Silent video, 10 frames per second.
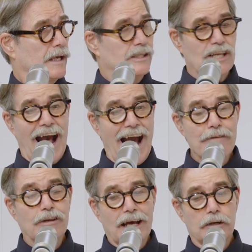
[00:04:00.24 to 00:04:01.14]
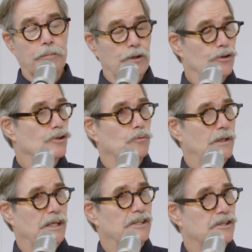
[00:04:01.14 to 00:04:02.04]
It's I've got to produce
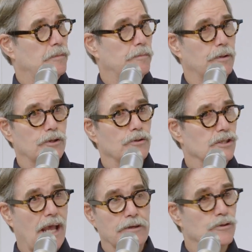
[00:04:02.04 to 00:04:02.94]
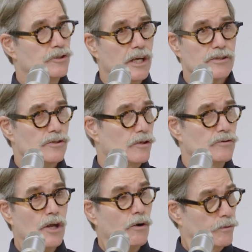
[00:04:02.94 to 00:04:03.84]
what needs to be produced, and you just
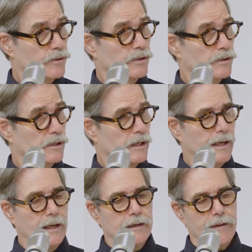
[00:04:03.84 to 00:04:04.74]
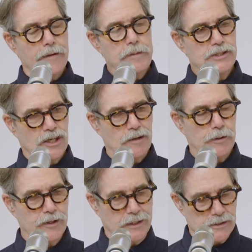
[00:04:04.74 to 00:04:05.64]
don't. Now, that means a
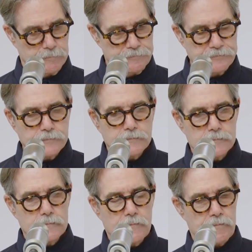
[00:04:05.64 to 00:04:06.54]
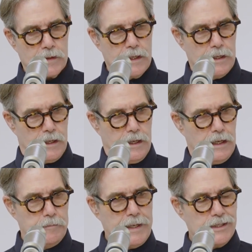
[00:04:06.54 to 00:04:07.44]
couple things.
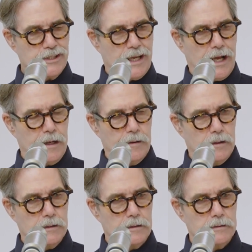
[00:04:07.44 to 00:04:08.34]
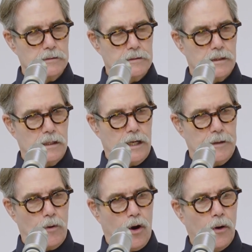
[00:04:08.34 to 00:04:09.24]
It means that
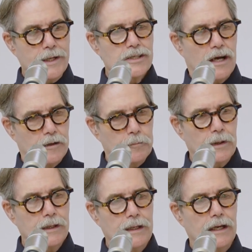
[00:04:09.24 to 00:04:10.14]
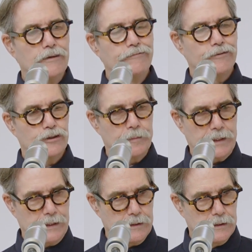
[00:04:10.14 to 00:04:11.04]
I'm always humbly
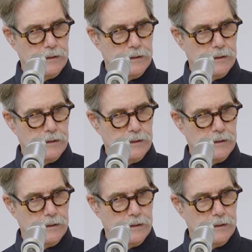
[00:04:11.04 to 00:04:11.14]
affirming